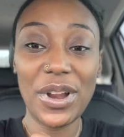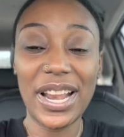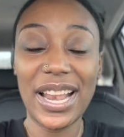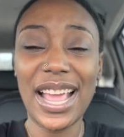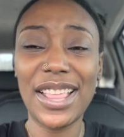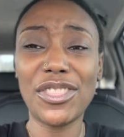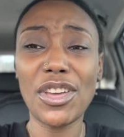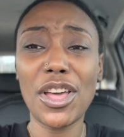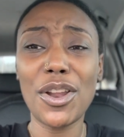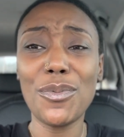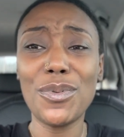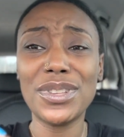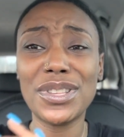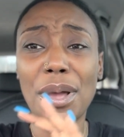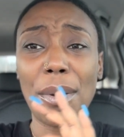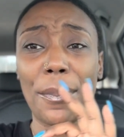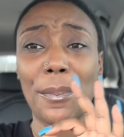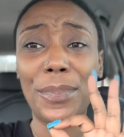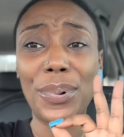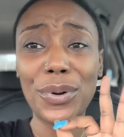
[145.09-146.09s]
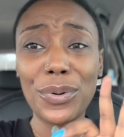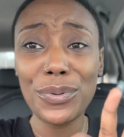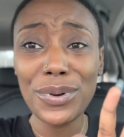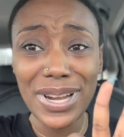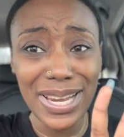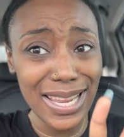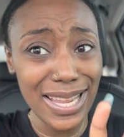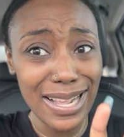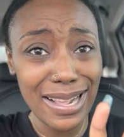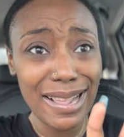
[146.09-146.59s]
And I thought it was a
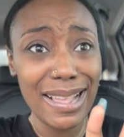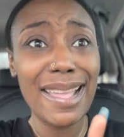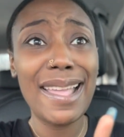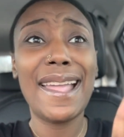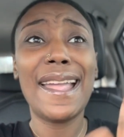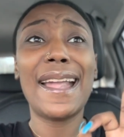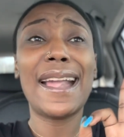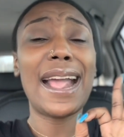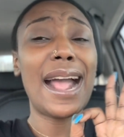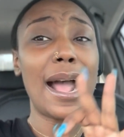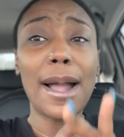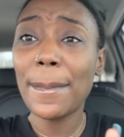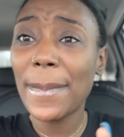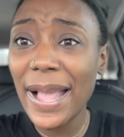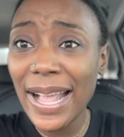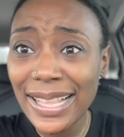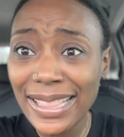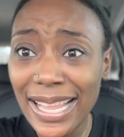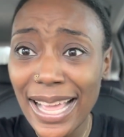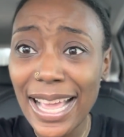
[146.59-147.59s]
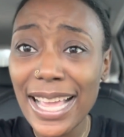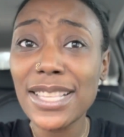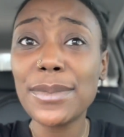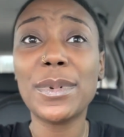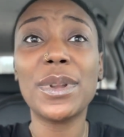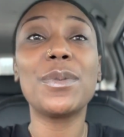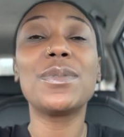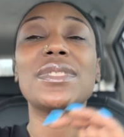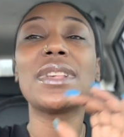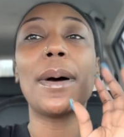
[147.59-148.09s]
booty combat class, but
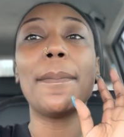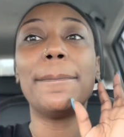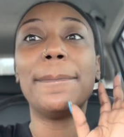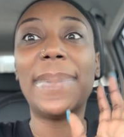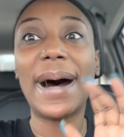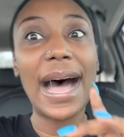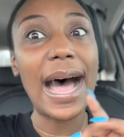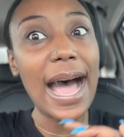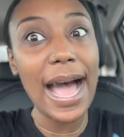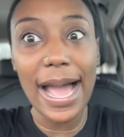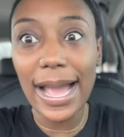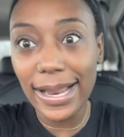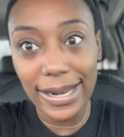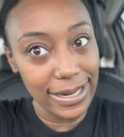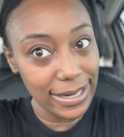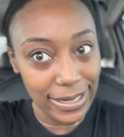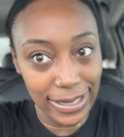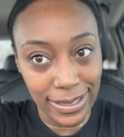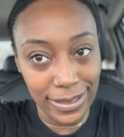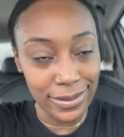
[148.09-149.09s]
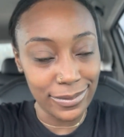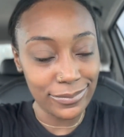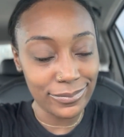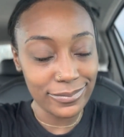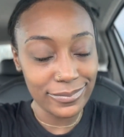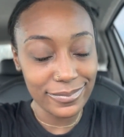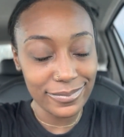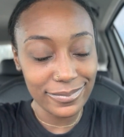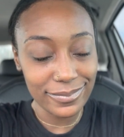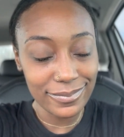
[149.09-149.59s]
it was a body.
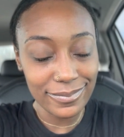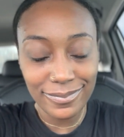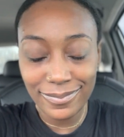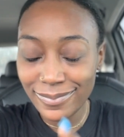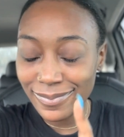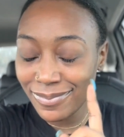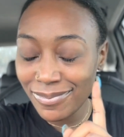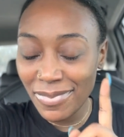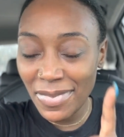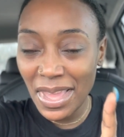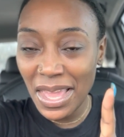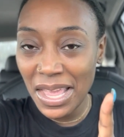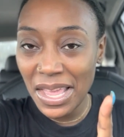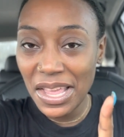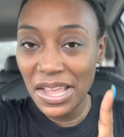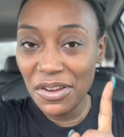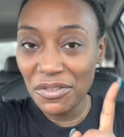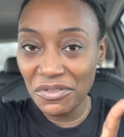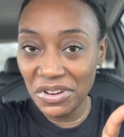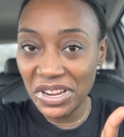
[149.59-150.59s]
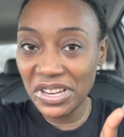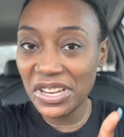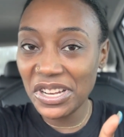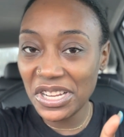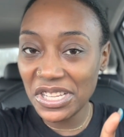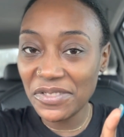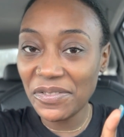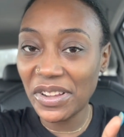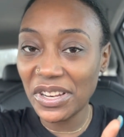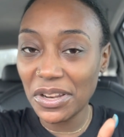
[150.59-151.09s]
Reading
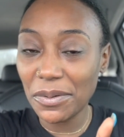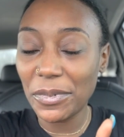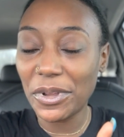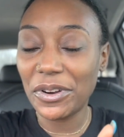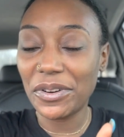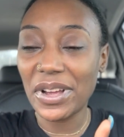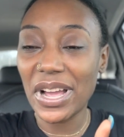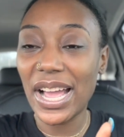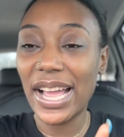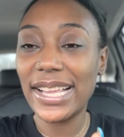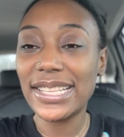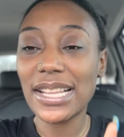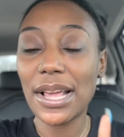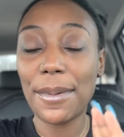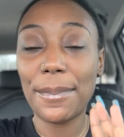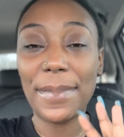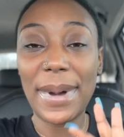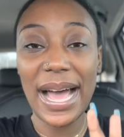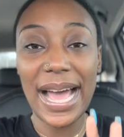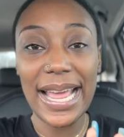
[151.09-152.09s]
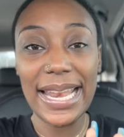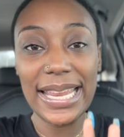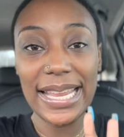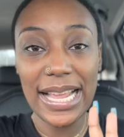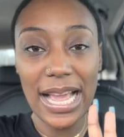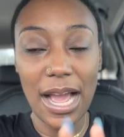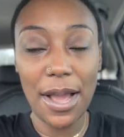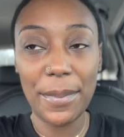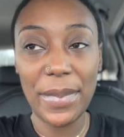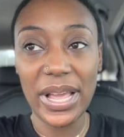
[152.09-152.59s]
is fundamental, guys. A body
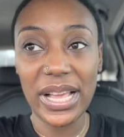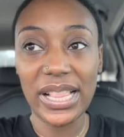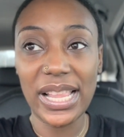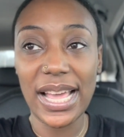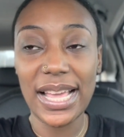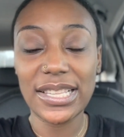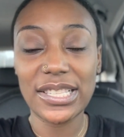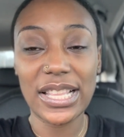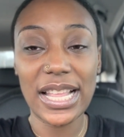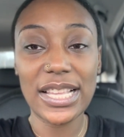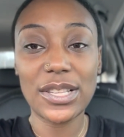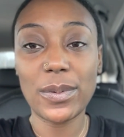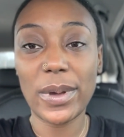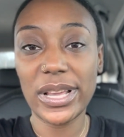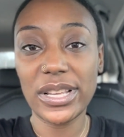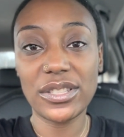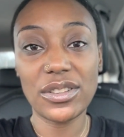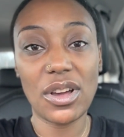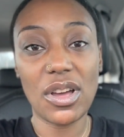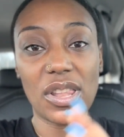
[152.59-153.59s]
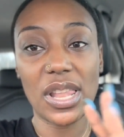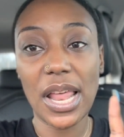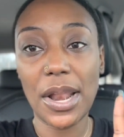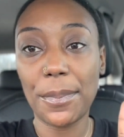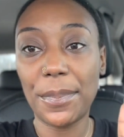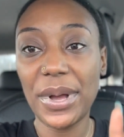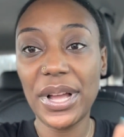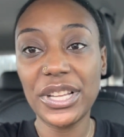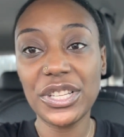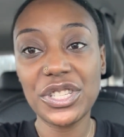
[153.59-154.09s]
combat class. So that's why you saw a lot
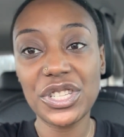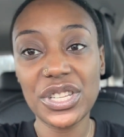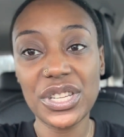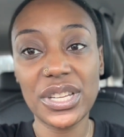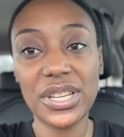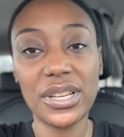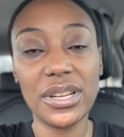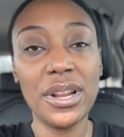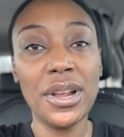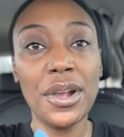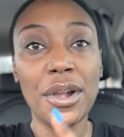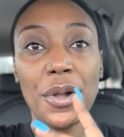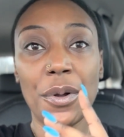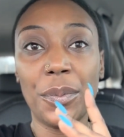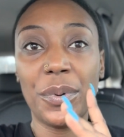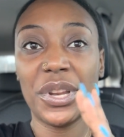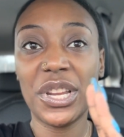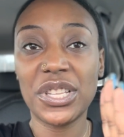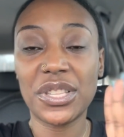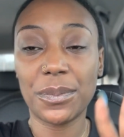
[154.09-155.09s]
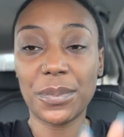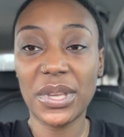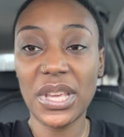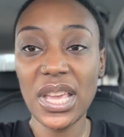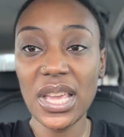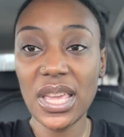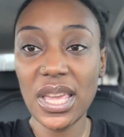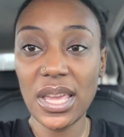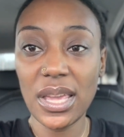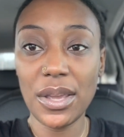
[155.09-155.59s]
of punching. We did some
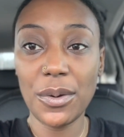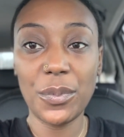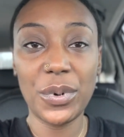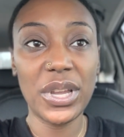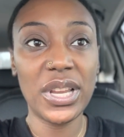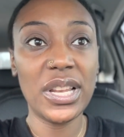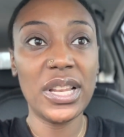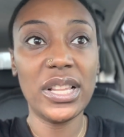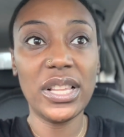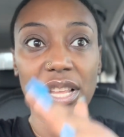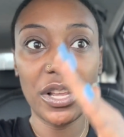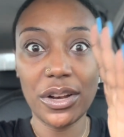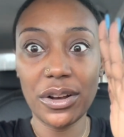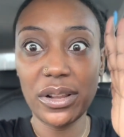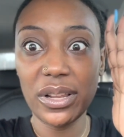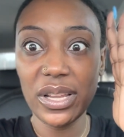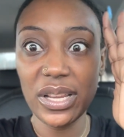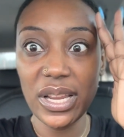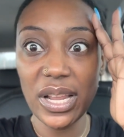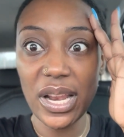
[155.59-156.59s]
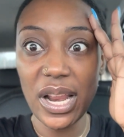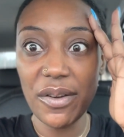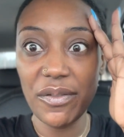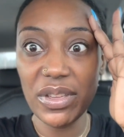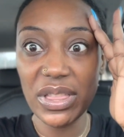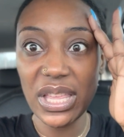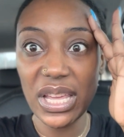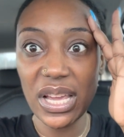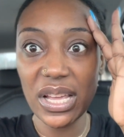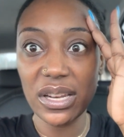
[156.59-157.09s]
kicking. We literally did
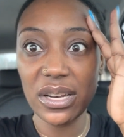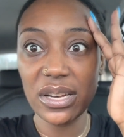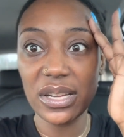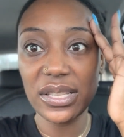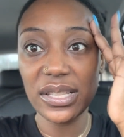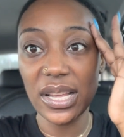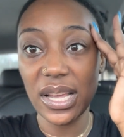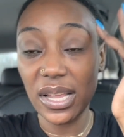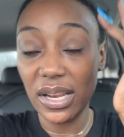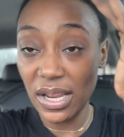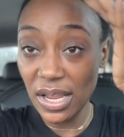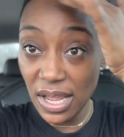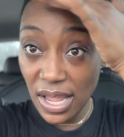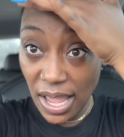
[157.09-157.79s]
everything under the sun.